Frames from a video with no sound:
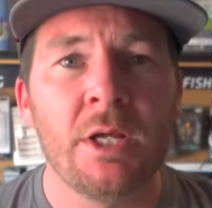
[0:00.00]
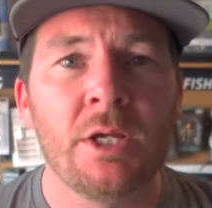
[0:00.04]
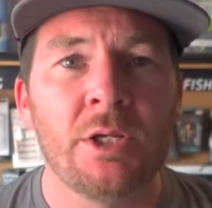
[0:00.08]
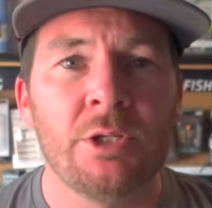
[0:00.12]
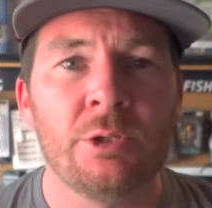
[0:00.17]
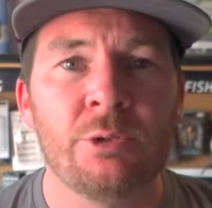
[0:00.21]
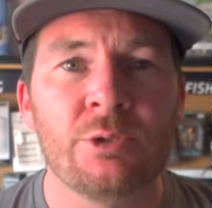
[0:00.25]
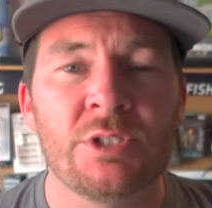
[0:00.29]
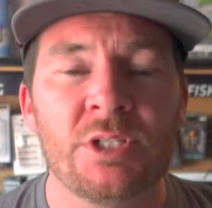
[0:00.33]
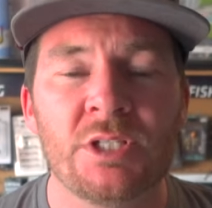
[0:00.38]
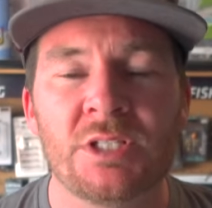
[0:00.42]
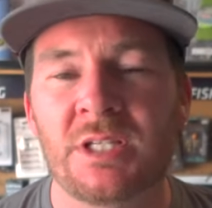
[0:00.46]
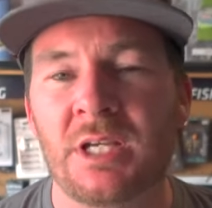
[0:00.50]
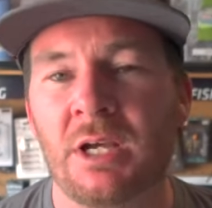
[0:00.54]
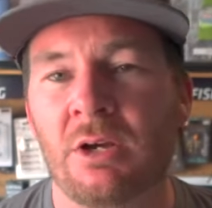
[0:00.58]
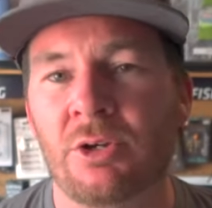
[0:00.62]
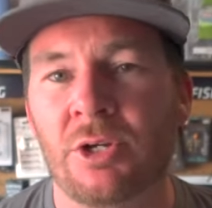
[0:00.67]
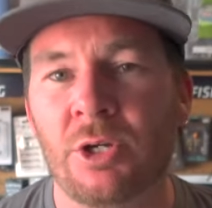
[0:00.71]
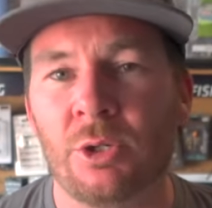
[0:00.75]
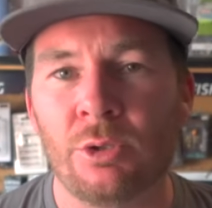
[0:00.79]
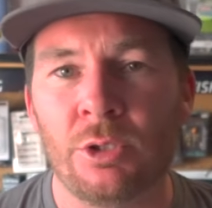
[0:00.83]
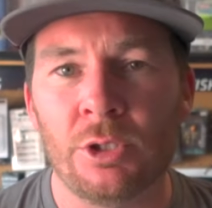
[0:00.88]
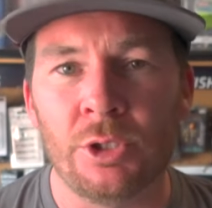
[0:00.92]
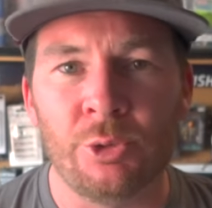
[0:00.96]
Use discount
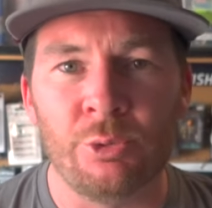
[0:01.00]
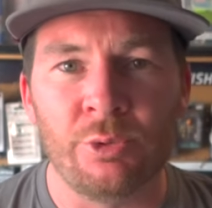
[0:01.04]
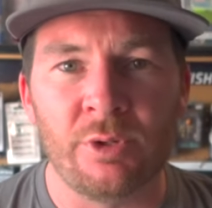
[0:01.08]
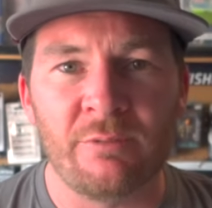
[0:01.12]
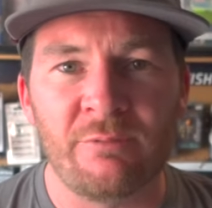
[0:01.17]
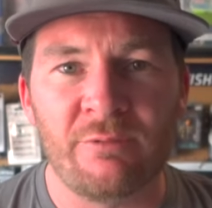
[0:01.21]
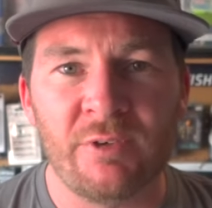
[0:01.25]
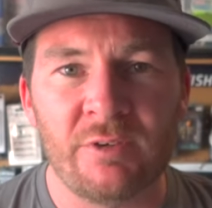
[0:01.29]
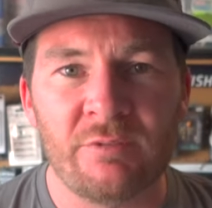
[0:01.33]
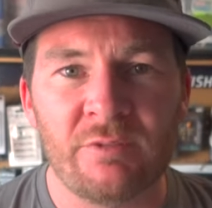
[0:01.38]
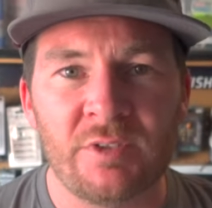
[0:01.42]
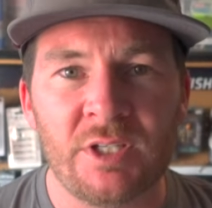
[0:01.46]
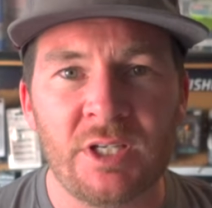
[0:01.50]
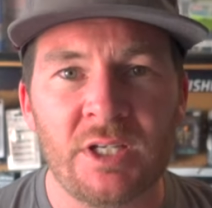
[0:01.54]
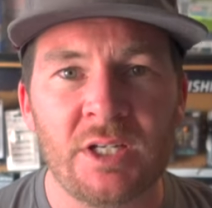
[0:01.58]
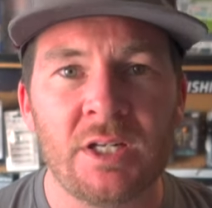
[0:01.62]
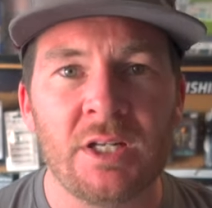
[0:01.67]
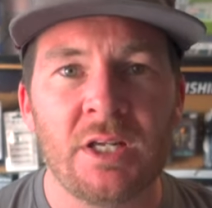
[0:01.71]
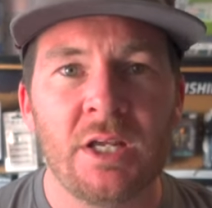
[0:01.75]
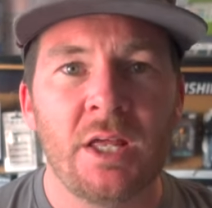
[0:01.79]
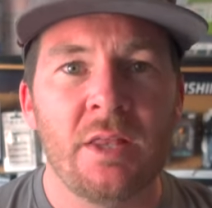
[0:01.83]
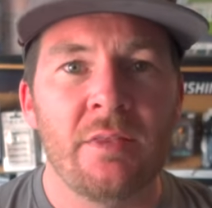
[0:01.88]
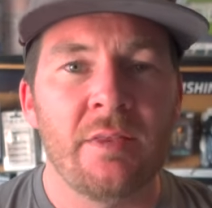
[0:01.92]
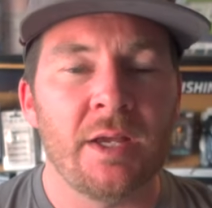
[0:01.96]
code Luna15.
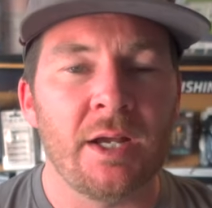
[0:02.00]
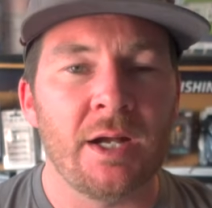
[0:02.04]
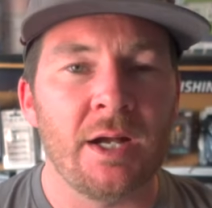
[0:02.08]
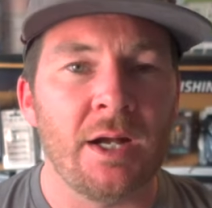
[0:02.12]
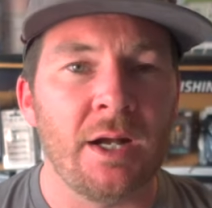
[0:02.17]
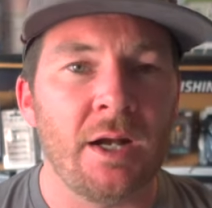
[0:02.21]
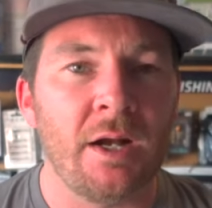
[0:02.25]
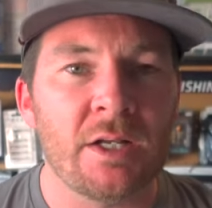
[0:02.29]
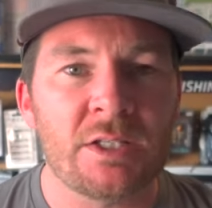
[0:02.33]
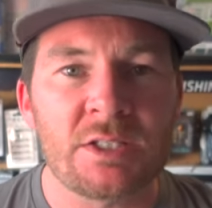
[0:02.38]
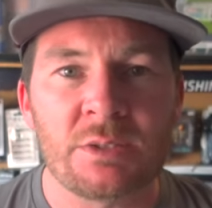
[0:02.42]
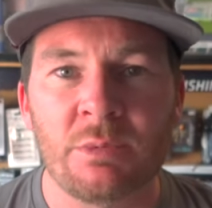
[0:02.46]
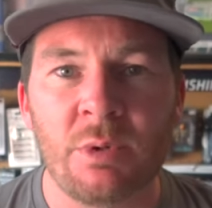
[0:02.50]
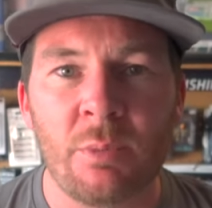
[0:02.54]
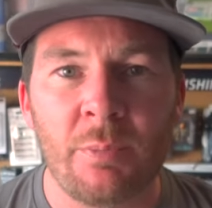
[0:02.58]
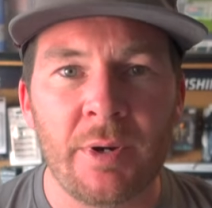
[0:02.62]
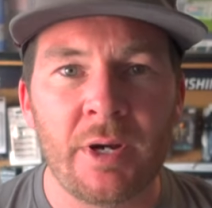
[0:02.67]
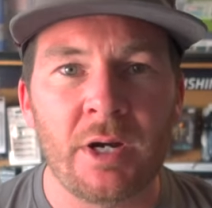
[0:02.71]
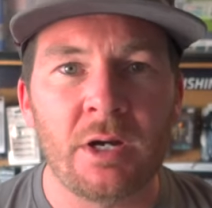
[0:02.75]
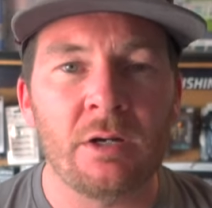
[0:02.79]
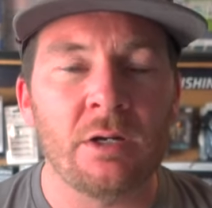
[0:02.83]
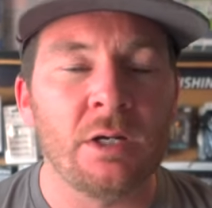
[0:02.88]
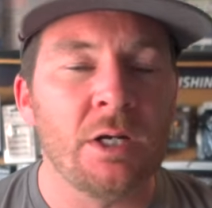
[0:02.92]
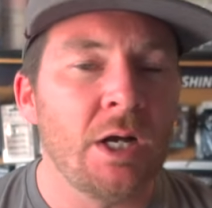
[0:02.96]
They got awesome
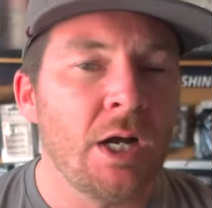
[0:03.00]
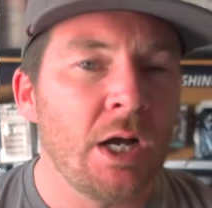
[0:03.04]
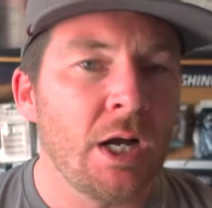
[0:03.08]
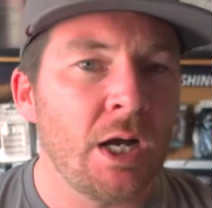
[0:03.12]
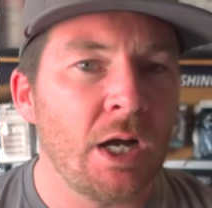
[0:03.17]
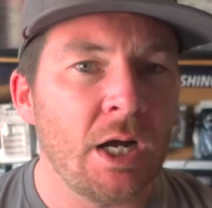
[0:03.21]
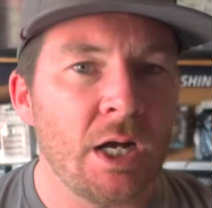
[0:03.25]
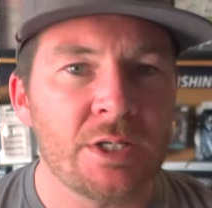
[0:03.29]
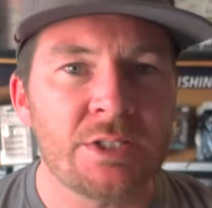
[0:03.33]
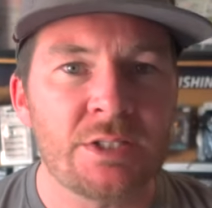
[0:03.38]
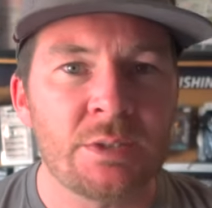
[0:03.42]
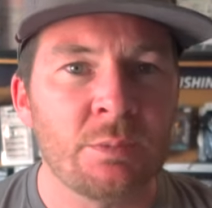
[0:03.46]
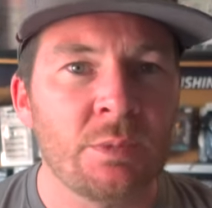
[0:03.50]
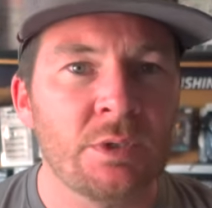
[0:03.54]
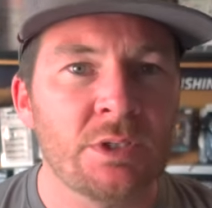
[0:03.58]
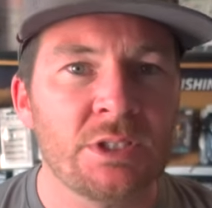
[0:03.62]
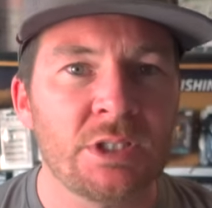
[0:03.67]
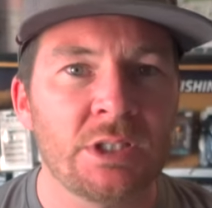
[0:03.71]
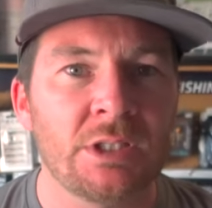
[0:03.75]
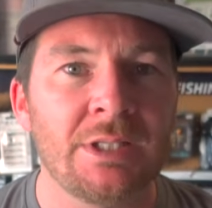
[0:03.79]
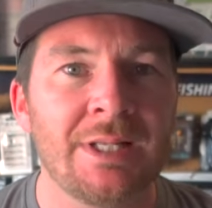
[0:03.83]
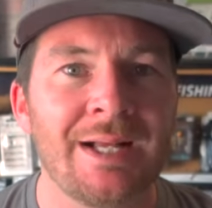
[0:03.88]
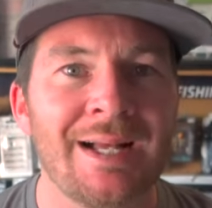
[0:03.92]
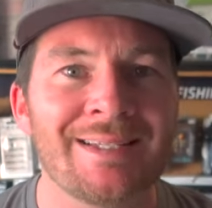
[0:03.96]
apparel, awesome
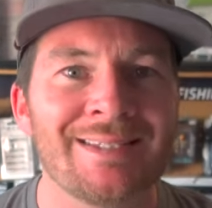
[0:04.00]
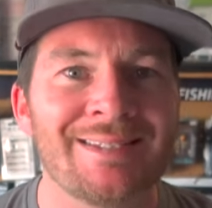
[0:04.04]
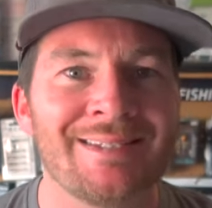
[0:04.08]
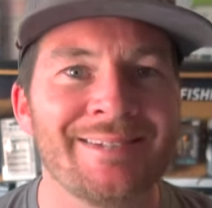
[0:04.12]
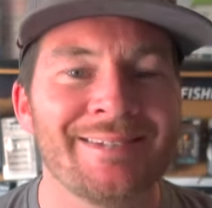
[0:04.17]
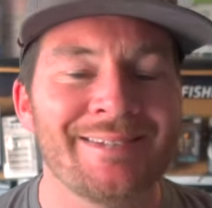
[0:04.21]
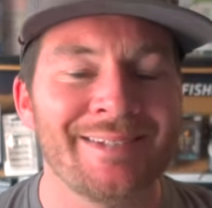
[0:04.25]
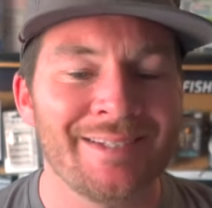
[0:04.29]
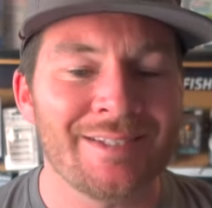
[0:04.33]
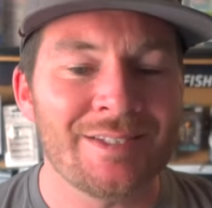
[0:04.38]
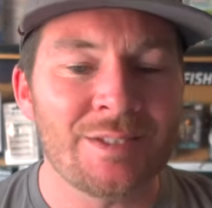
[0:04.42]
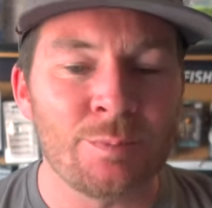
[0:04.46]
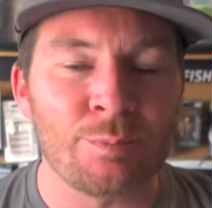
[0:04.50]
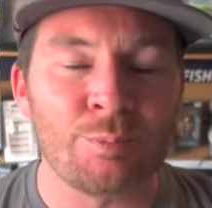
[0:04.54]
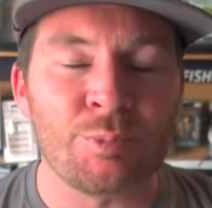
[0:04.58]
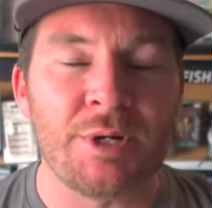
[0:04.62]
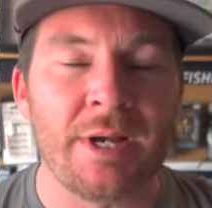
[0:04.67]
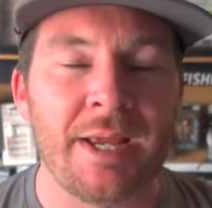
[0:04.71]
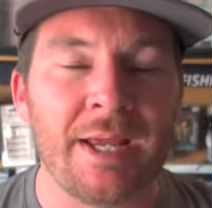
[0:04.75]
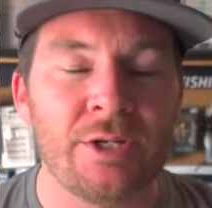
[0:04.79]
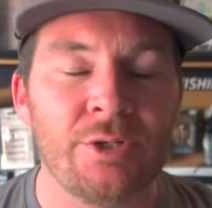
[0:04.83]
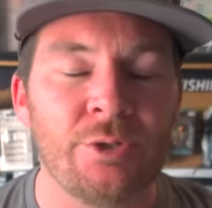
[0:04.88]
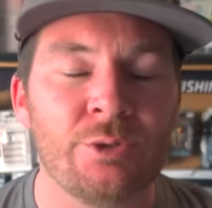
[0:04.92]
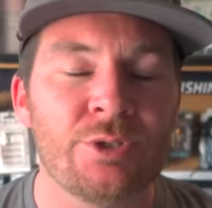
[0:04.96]
sunglasses, and some
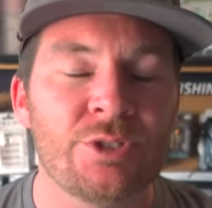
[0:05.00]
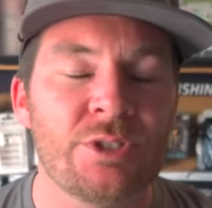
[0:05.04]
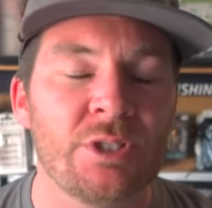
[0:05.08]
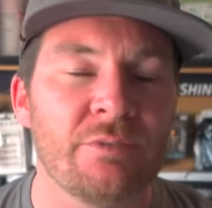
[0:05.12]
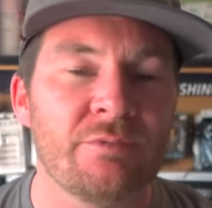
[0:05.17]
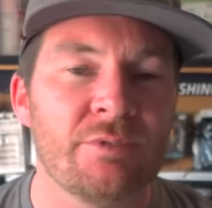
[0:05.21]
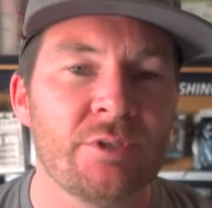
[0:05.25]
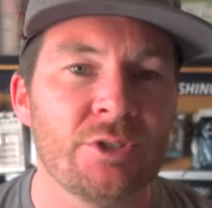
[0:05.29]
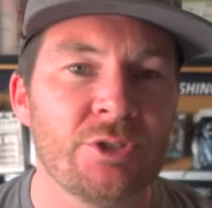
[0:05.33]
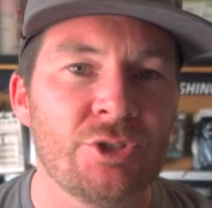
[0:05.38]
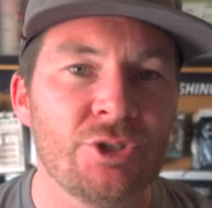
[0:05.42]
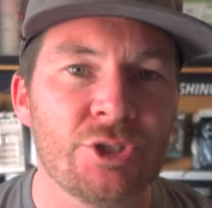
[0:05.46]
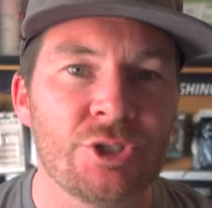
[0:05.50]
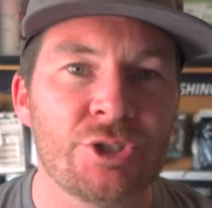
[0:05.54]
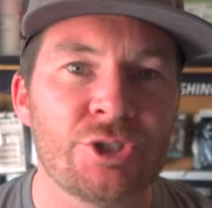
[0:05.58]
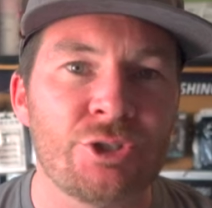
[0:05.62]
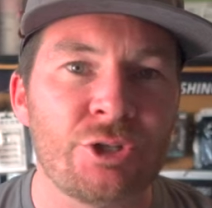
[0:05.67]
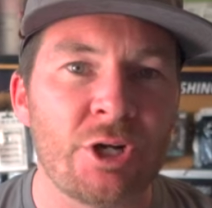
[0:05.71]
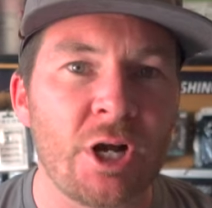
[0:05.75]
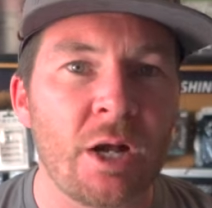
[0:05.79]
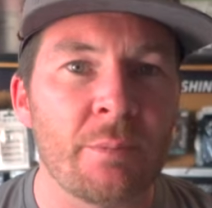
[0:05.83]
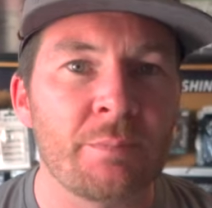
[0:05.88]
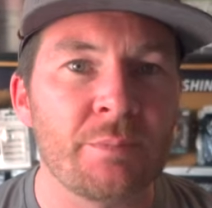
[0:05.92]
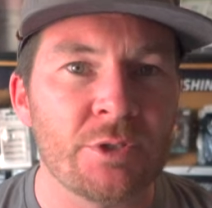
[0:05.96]
brand new stuff that just
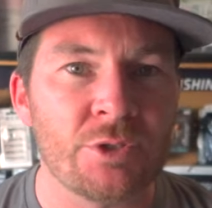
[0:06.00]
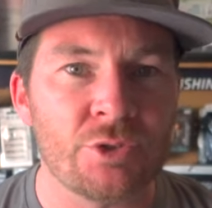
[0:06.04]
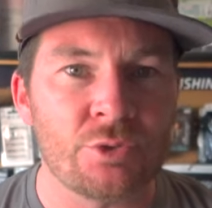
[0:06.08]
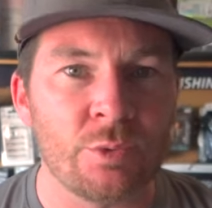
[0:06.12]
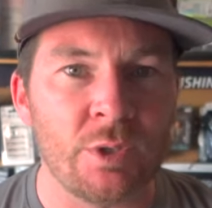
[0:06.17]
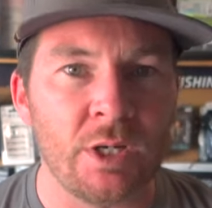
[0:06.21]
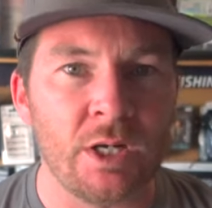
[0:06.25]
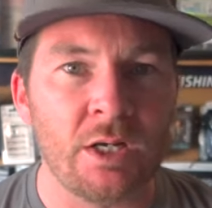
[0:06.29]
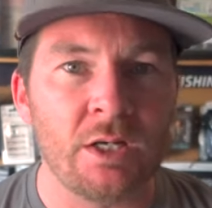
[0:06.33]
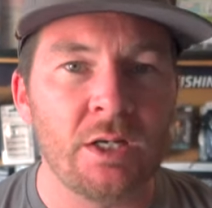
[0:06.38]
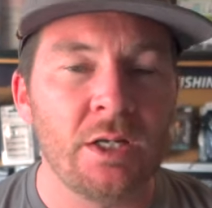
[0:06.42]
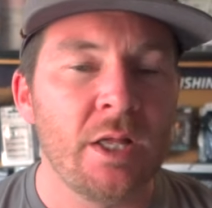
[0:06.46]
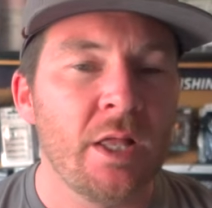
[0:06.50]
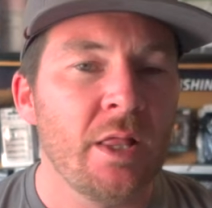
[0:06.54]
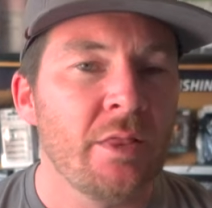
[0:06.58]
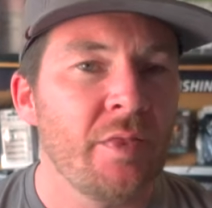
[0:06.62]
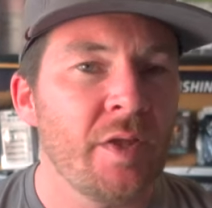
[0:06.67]
dropped as well.